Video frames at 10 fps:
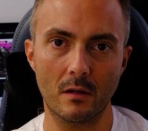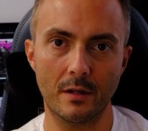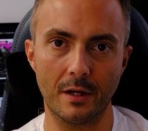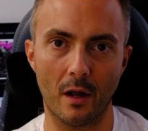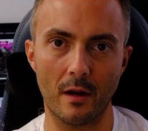
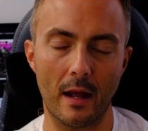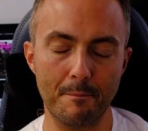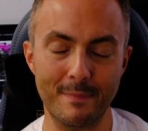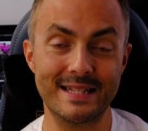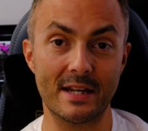you know,
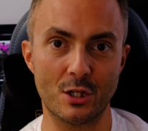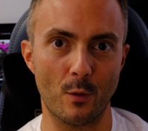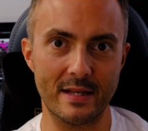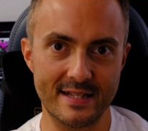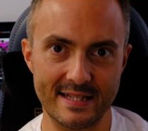admitting
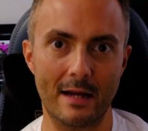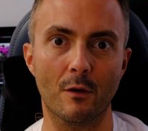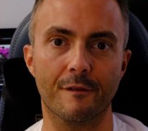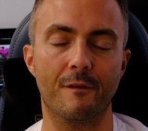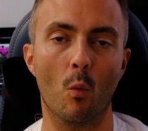to
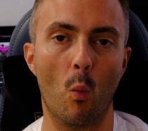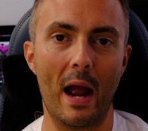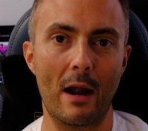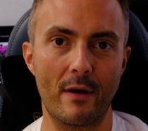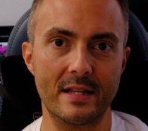itself
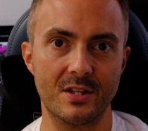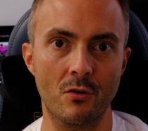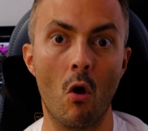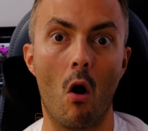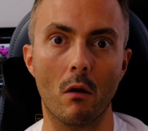where it's
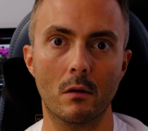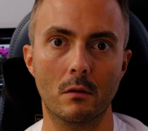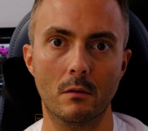not